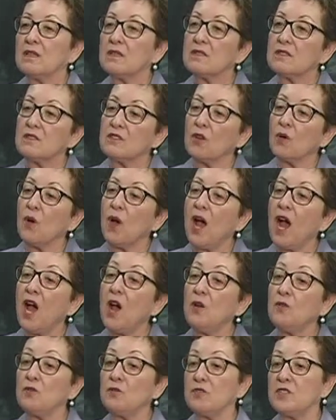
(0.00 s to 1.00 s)
So
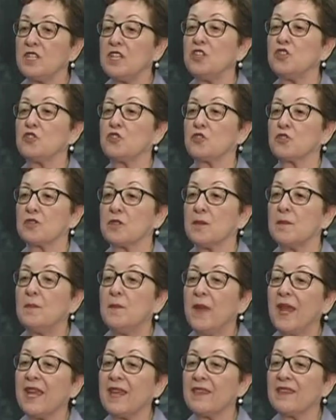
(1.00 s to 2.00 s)
how do teachers
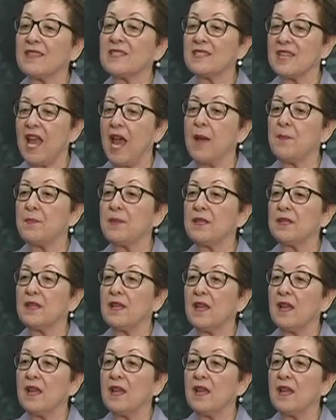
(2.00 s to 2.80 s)
make this happen?